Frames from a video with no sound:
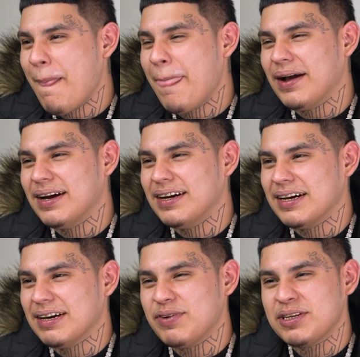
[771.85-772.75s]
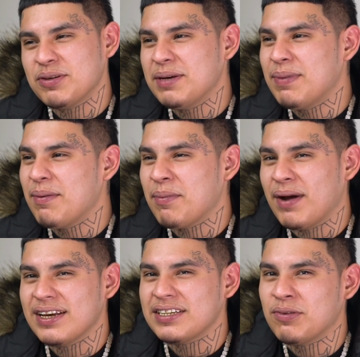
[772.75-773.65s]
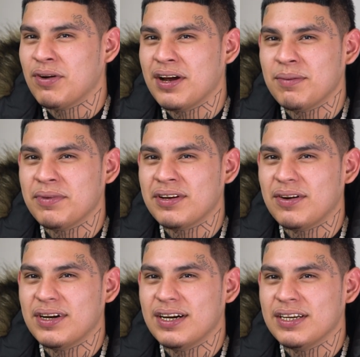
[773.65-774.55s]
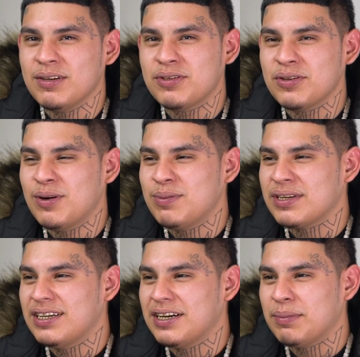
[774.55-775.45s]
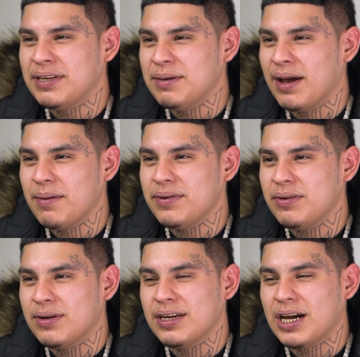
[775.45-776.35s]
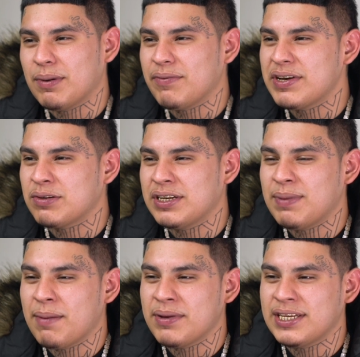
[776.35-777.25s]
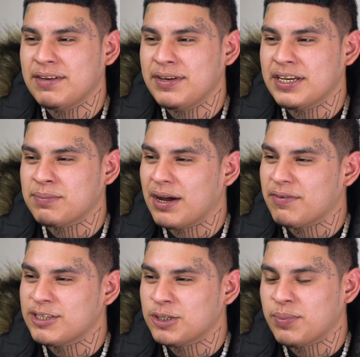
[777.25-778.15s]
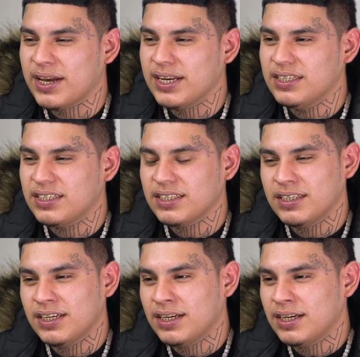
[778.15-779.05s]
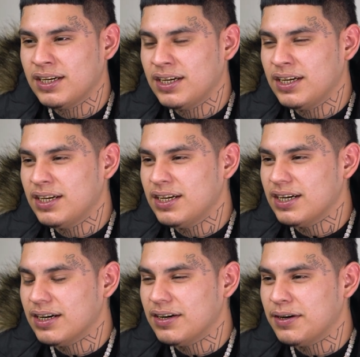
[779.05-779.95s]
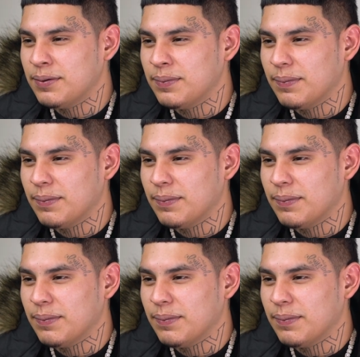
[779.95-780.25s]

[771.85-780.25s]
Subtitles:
Official DeeBaby, my Instagram. YouTube. Just look up DeeBaby. You can look up official DeeBaby TV is my official page. Or